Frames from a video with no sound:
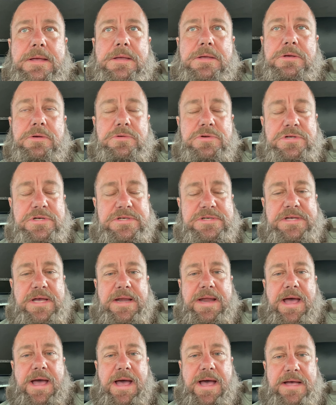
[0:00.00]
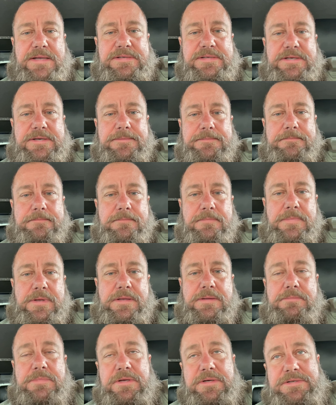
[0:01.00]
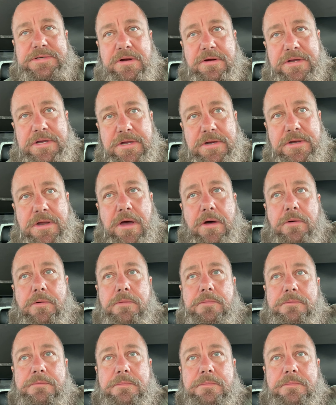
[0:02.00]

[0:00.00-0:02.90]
You just got to ask. In the military, you know,